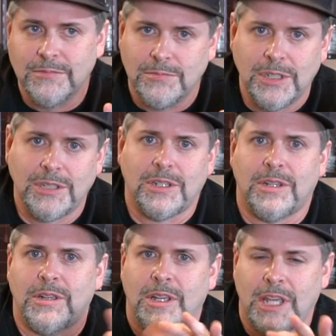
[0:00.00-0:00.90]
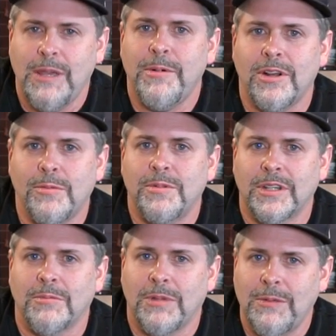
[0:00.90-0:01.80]
Just keep it open
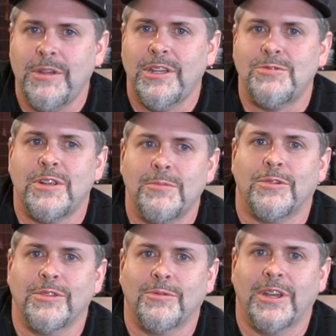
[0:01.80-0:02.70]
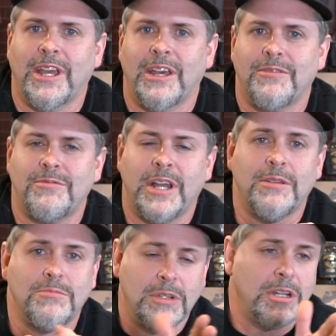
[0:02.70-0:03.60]
that maybe he's read more than we have. Now,
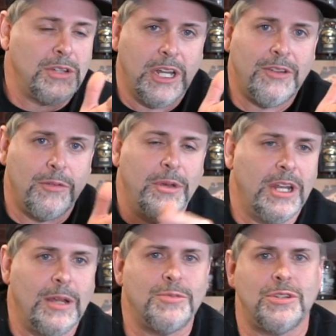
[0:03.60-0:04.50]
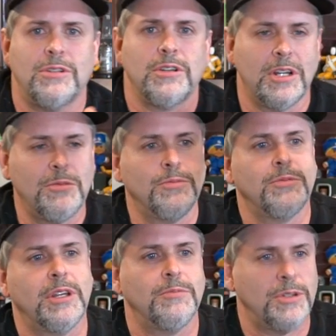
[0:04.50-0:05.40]
not everybody, I'm sure, you know,
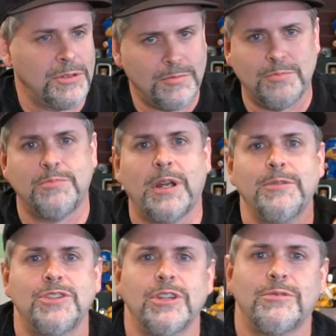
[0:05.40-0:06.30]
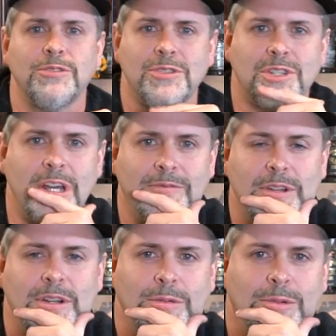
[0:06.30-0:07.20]
there's probably generals and stuff that
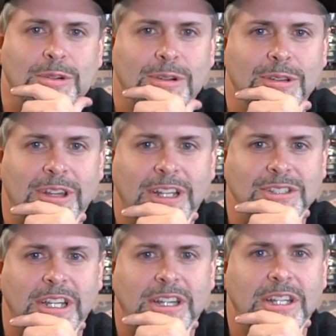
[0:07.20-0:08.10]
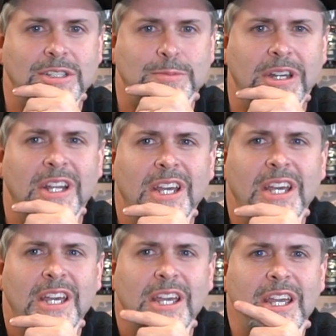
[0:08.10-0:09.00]
know more and things like this, but
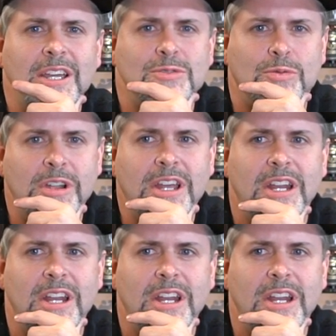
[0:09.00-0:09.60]
he has read